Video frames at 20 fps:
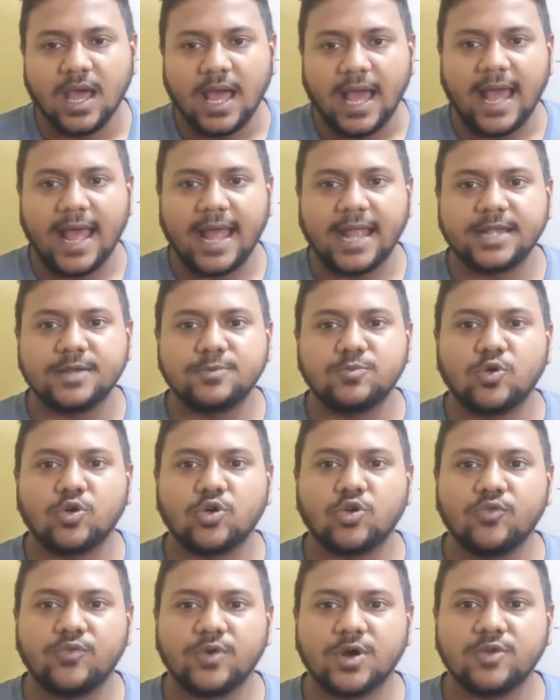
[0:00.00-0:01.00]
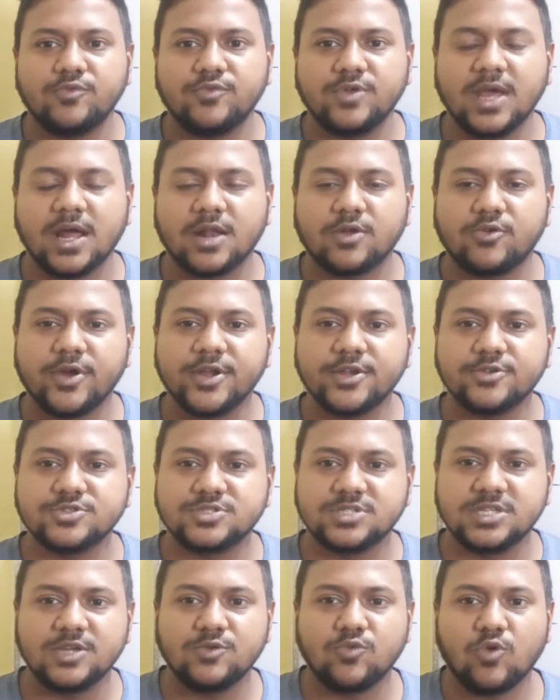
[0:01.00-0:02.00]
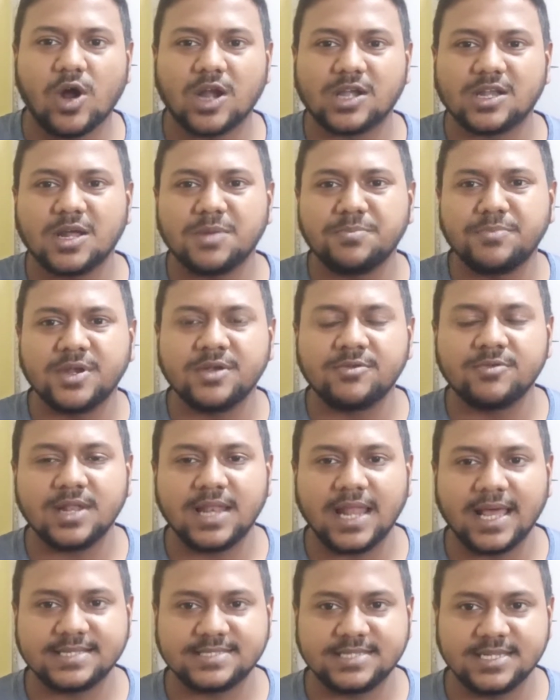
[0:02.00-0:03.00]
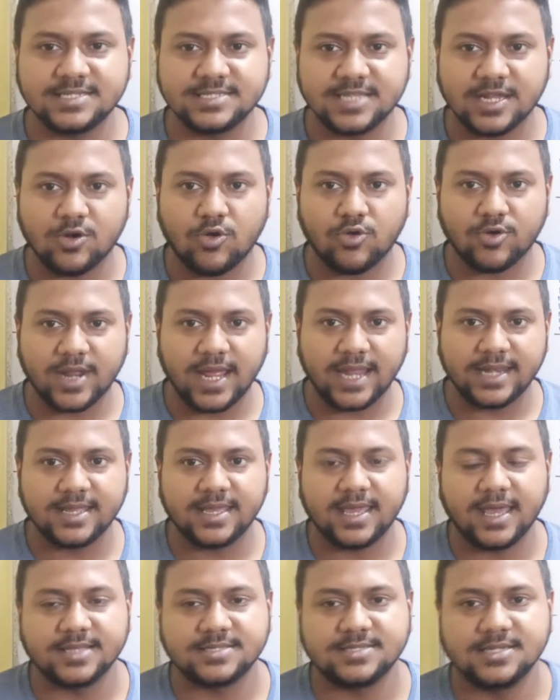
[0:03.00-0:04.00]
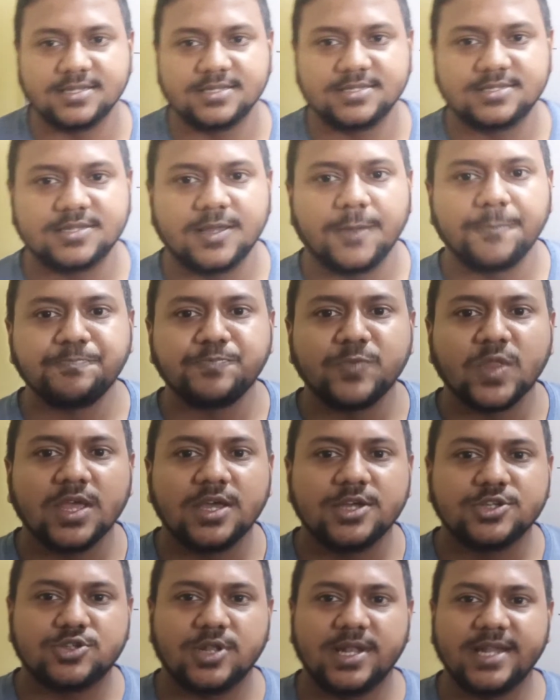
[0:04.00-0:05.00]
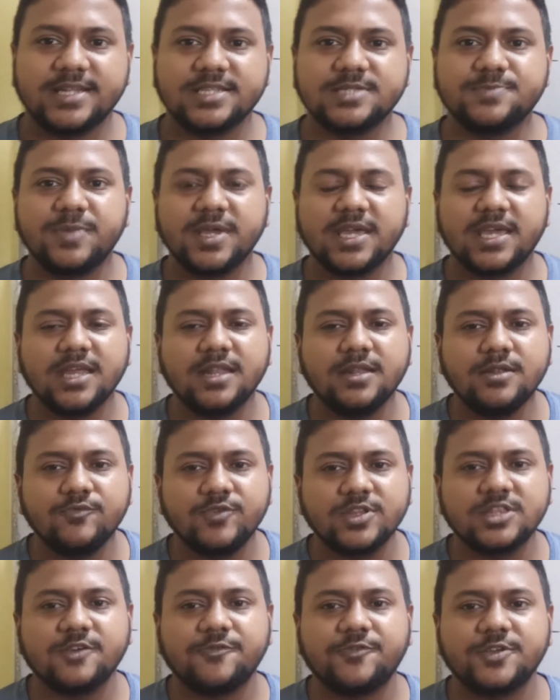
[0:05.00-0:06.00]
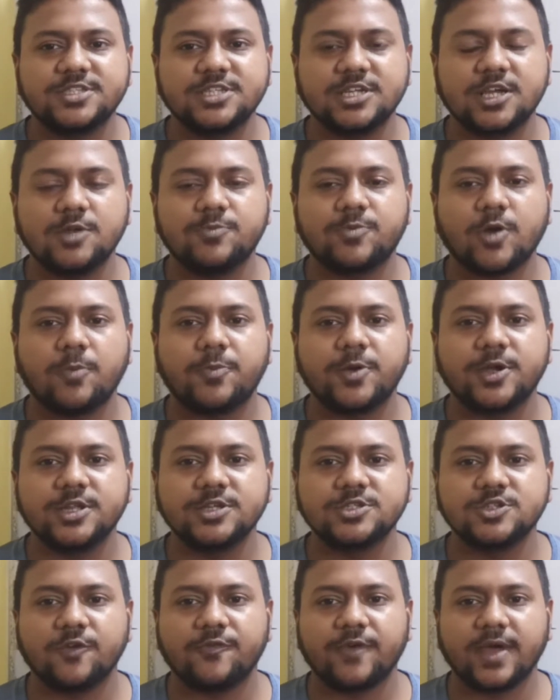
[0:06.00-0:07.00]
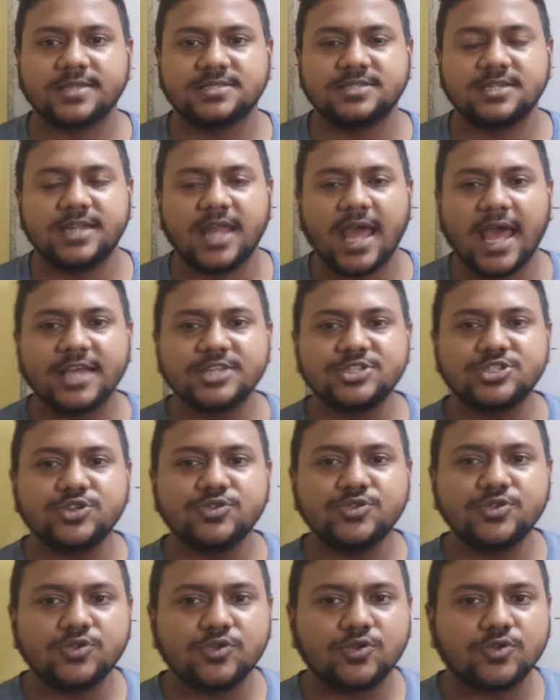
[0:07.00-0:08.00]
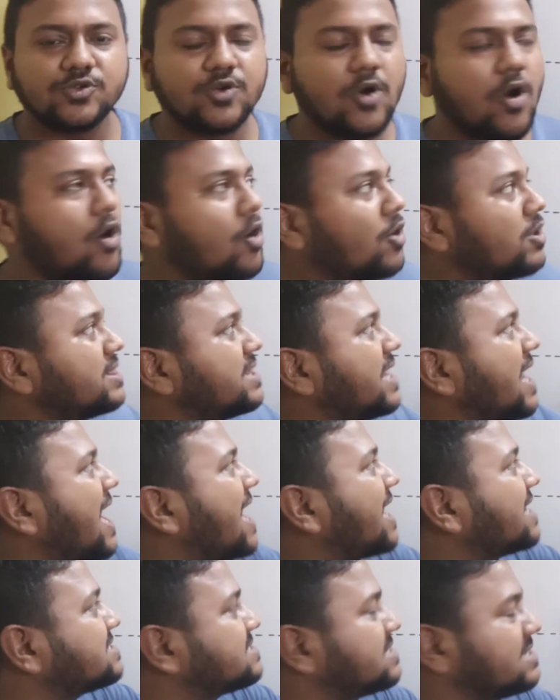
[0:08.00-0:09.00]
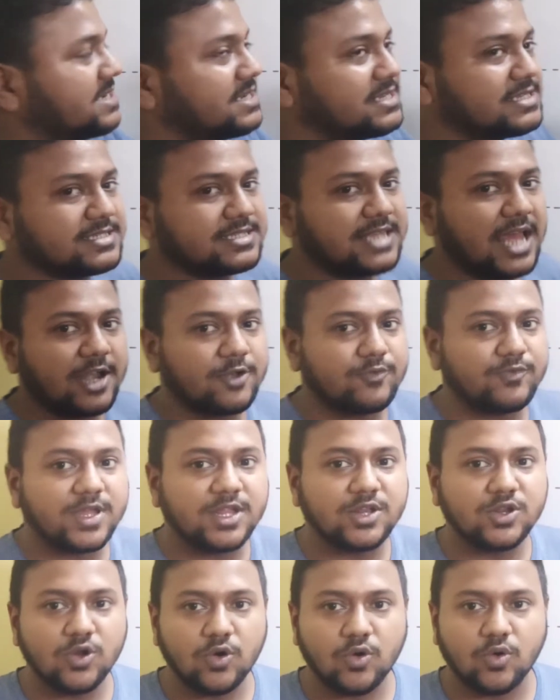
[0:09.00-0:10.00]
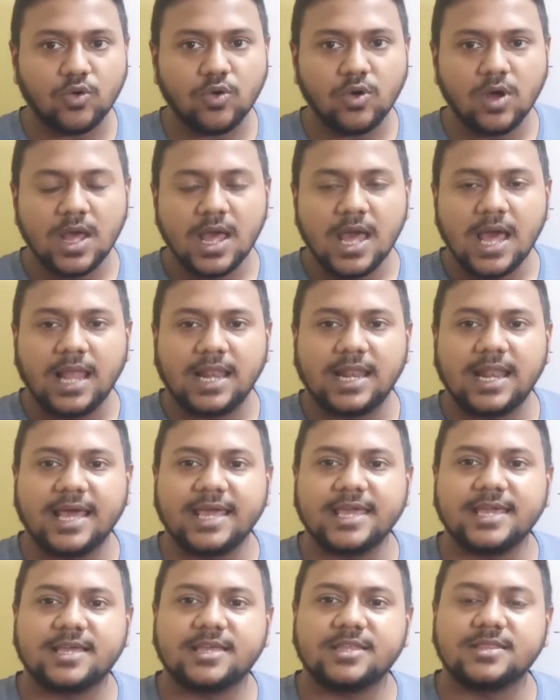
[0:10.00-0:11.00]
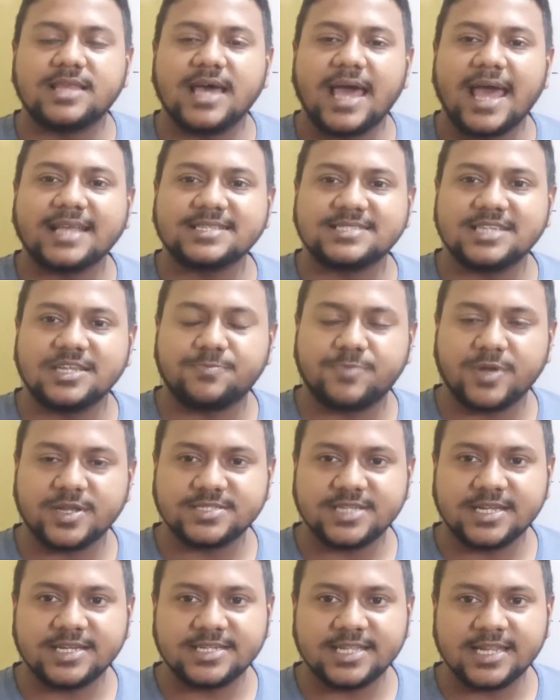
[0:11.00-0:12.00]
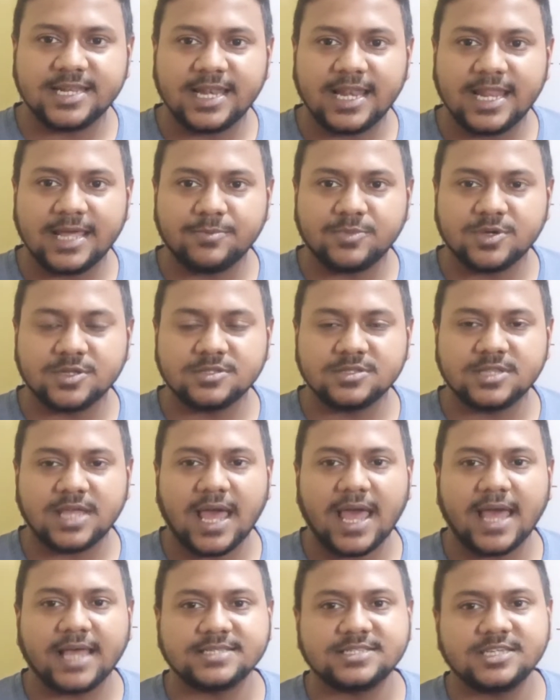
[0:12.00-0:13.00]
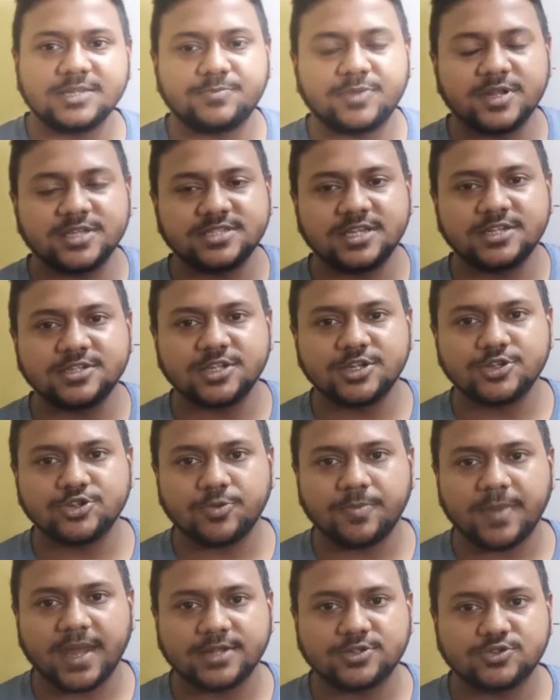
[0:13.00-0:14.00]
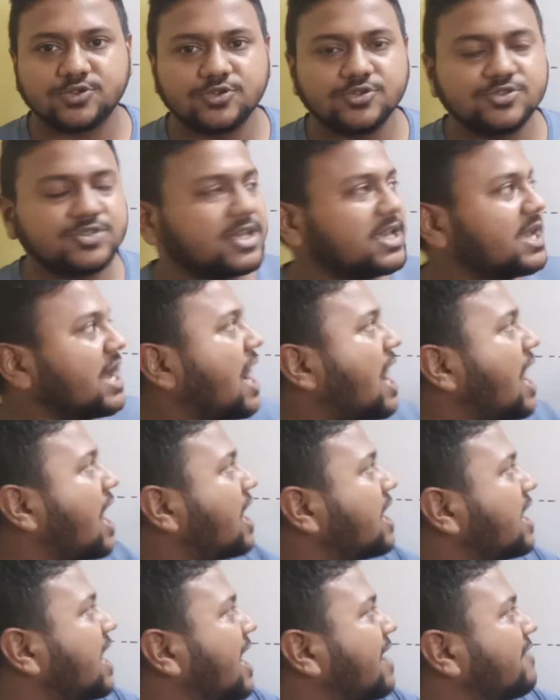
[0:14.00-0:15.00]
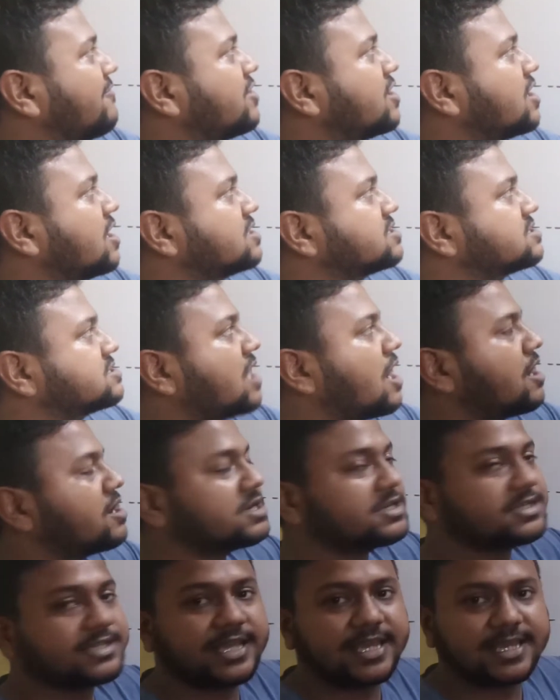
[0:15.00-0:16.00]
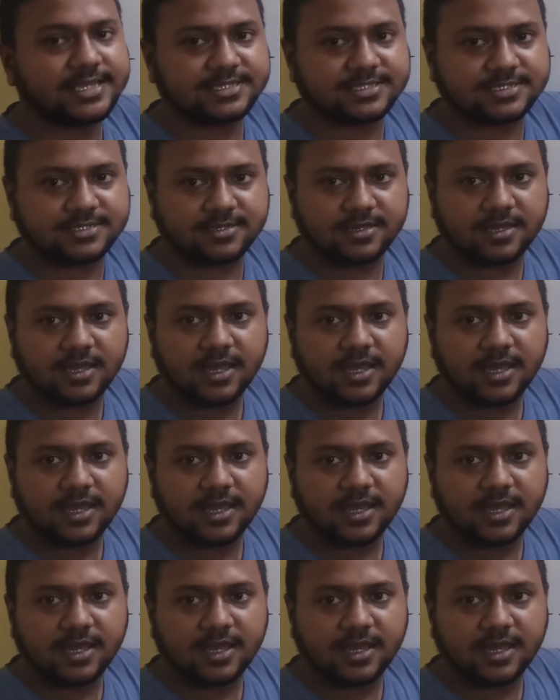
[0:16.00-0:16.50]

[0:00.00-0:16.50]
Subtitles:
And moreover, we are going to see what are mineral acids and organic acids. So let us begin with the physical properties of acid. As you know, all the acids that we know, like the acid present in lemon, the acid present in tomato, they are having a sour taste.